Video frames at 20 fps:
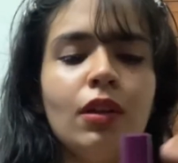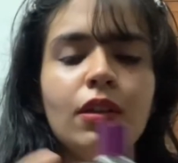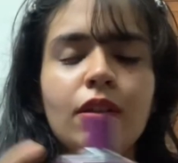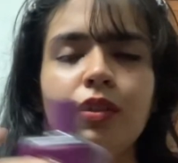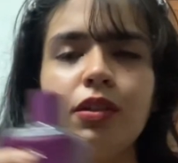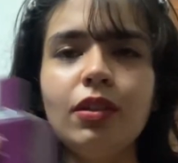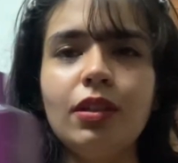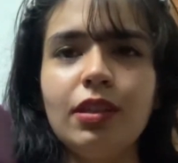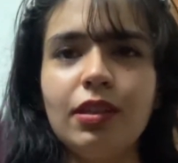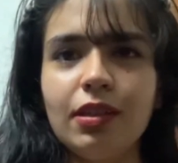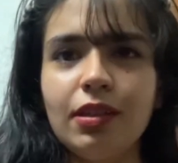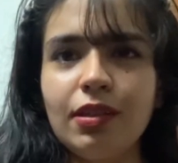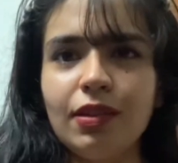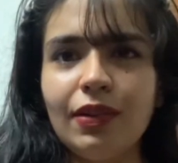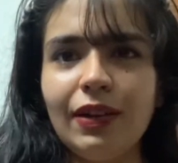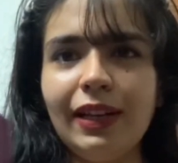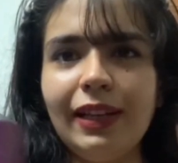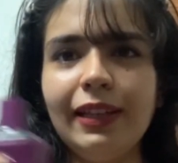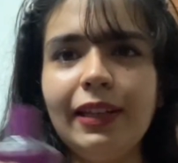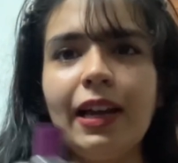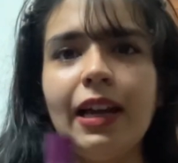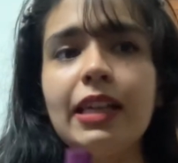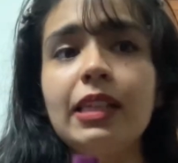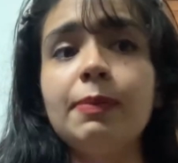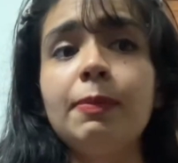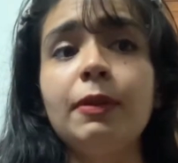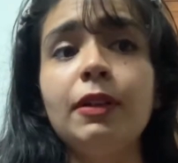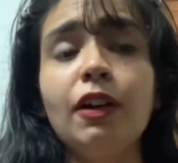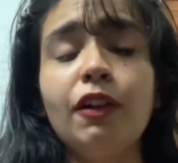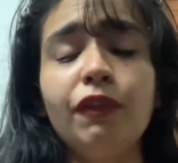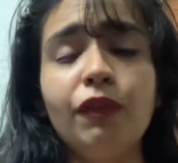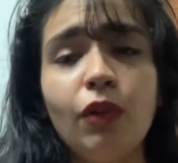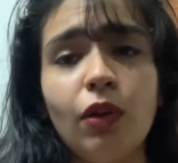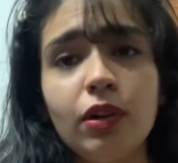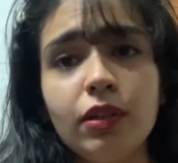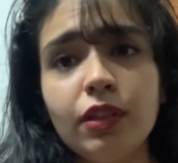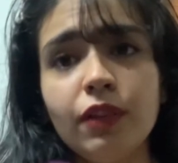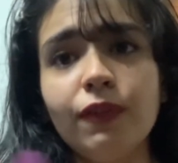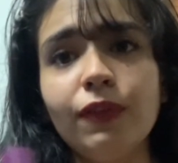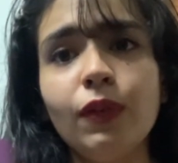So this is a really nice. But of
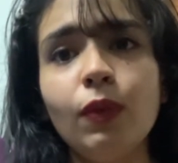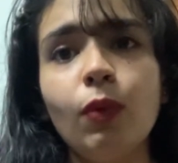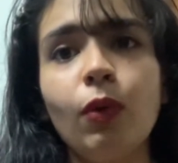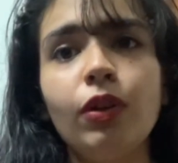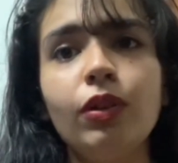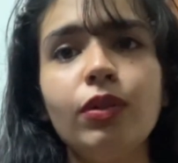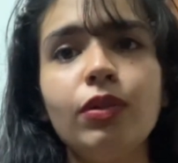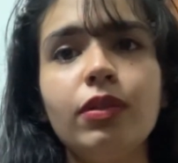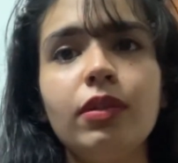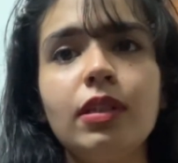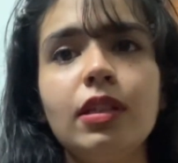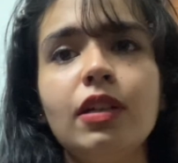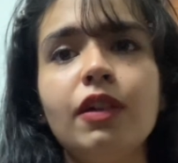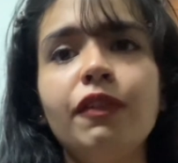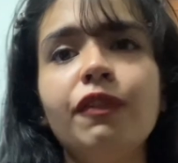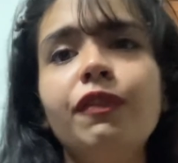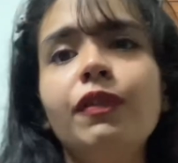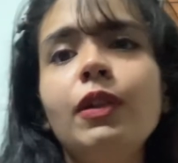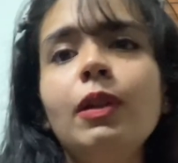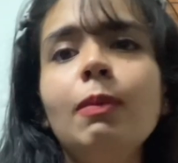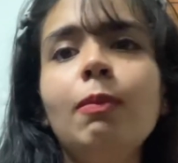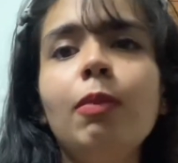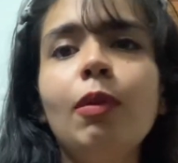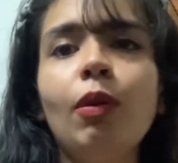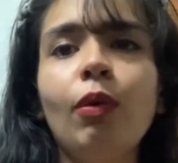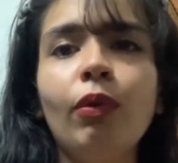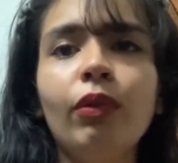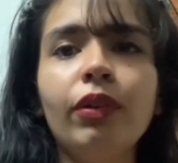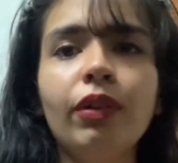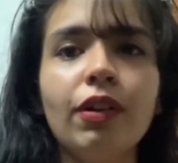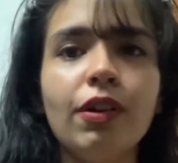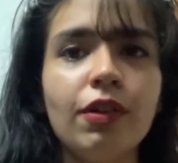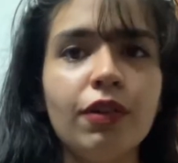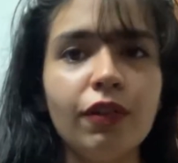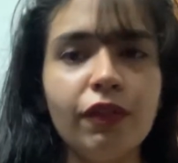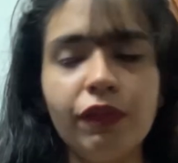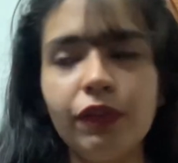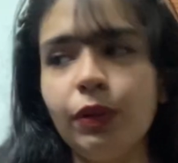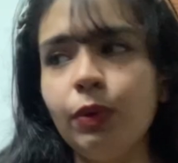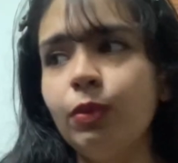course, if you want to see a full-blown
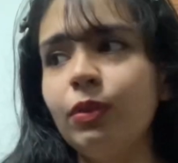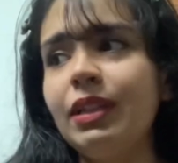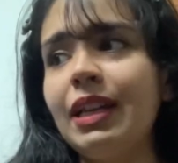review,